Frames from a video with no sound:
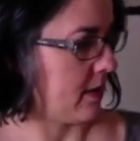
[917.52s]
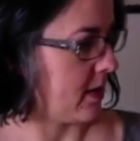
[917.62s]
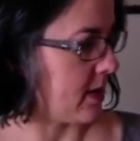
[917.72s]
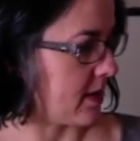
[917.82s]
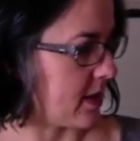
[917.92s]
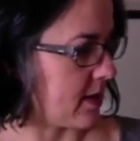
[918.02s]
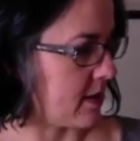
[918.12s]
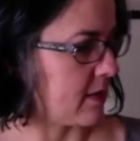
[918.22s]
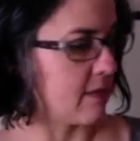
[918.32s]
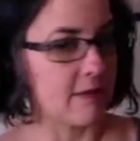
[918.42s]
These need
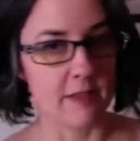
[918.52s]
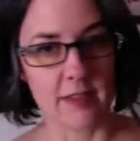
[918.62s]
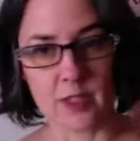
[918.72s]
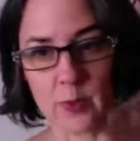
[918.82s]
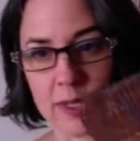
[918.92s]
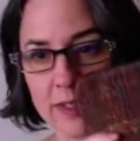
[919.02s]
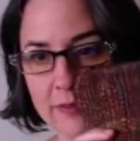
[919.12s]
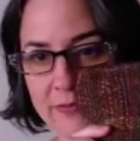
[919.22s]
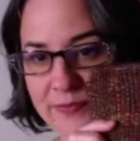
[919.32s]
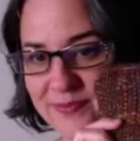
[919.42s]
this one.
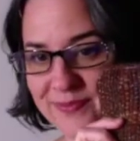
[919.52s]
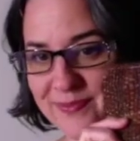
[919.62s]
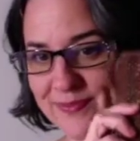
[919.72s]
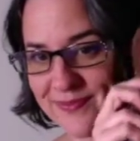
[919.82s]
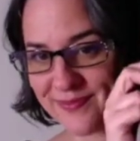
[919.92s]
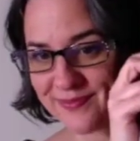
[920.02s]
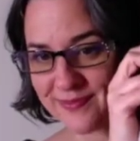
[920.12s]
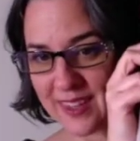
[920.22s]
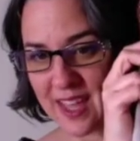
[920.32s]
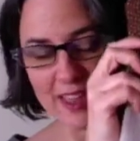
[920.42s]

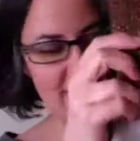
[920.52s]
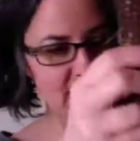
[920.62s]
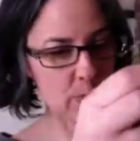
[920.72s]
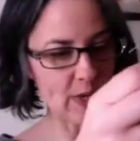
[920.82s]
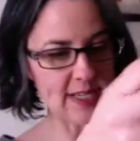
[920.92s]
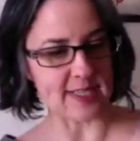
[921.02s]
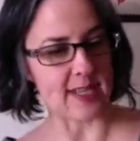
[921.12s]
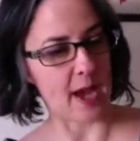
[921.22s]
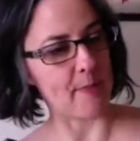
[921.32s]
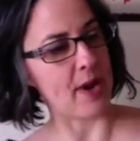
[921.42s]
This one is not